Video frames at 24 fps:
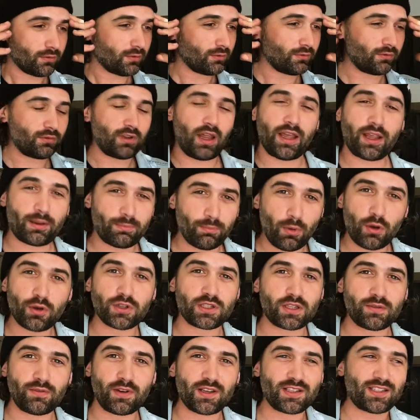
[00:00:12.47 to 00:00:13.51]
like
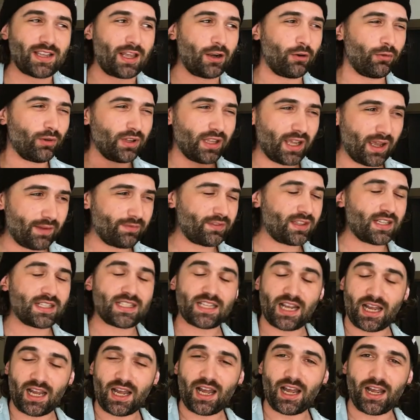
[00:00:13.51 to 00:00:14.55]
most of us, I don't really have the
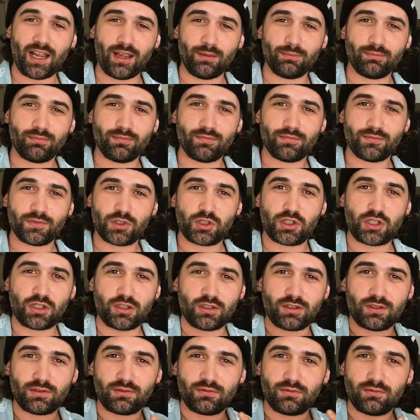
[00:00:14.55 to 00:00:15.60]
time
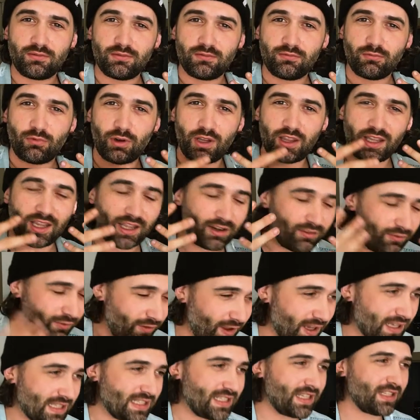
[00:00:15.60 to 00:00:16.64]
to really
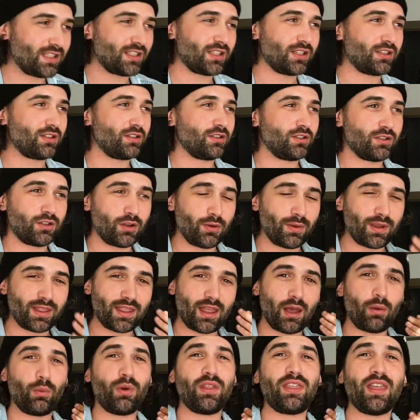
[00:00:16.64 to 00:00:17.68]
invest into doing
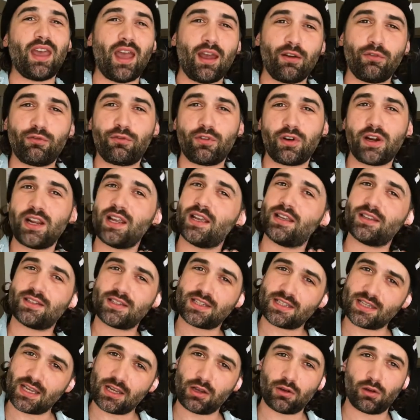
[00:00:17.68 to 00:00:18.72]
that with every
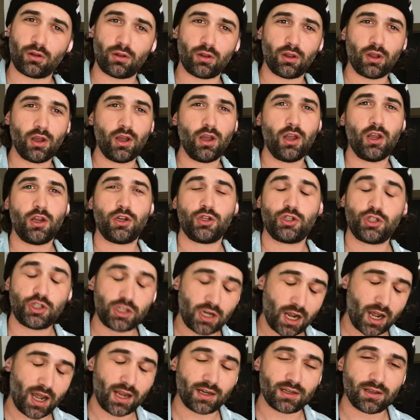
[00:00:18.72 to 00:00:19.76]
single
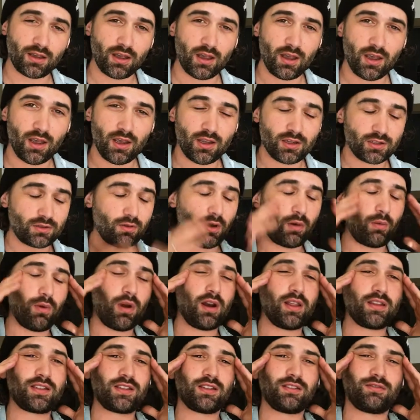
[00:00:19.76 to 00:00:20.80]
shot. So I
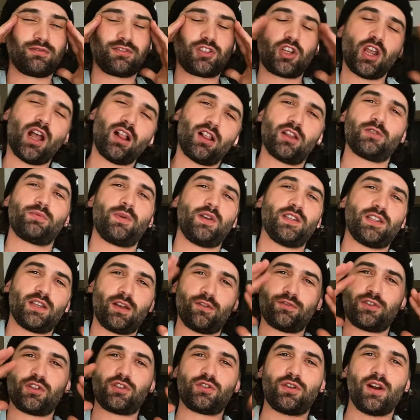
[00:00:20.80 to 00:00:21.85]
wanted to challenge
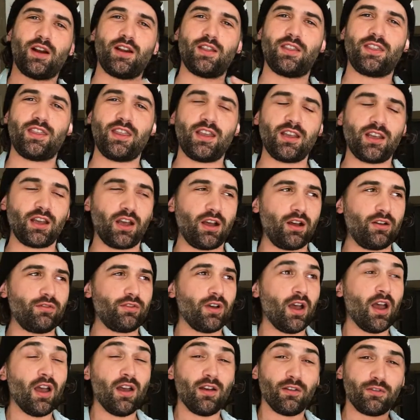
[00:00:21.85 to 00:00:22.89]
myself to try to think
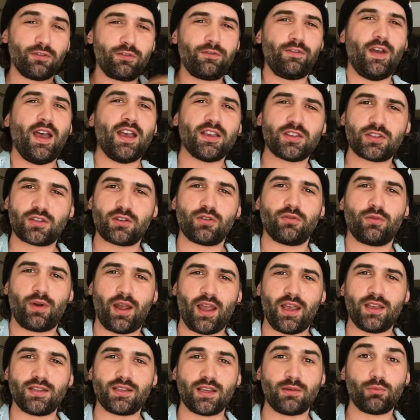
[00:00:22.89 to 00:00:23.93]
of faster
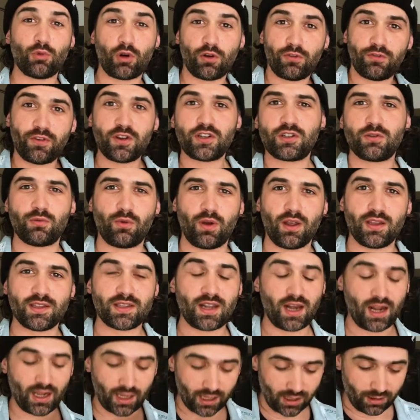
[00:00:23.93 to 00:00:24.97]
ways and more efficient ways
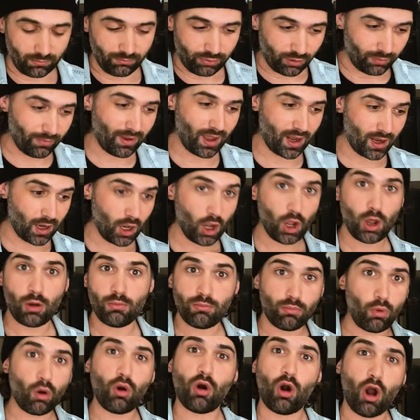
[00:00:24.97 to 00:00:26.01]
that I can implement
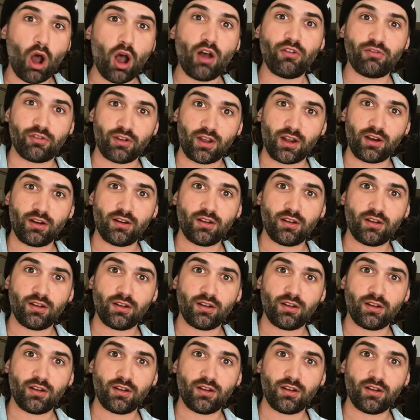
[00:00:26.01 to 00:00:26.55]
more often